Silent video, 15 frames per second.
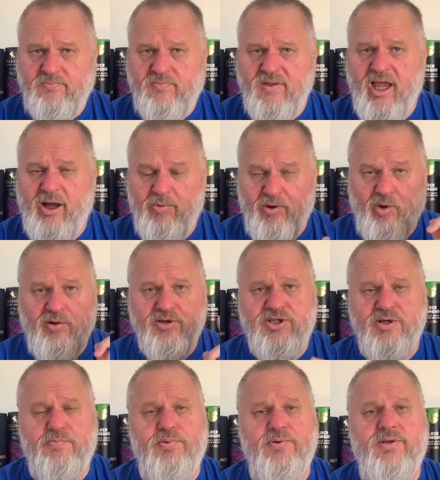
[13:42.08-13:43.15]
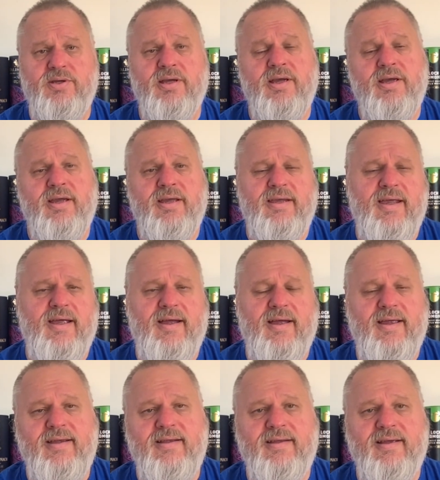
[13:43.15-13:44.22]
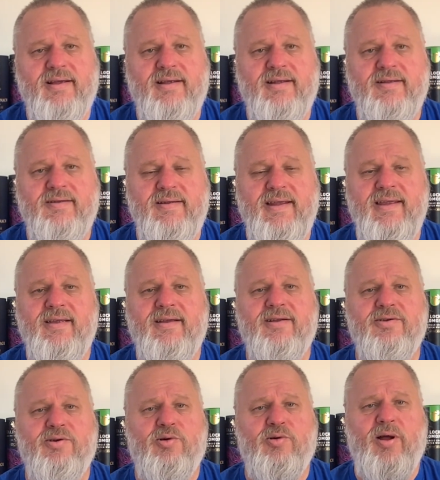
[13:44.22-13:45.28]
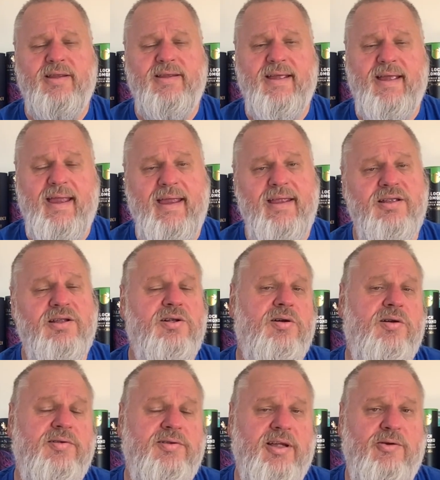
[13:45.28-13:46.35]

I will also put here in the link or at the end card,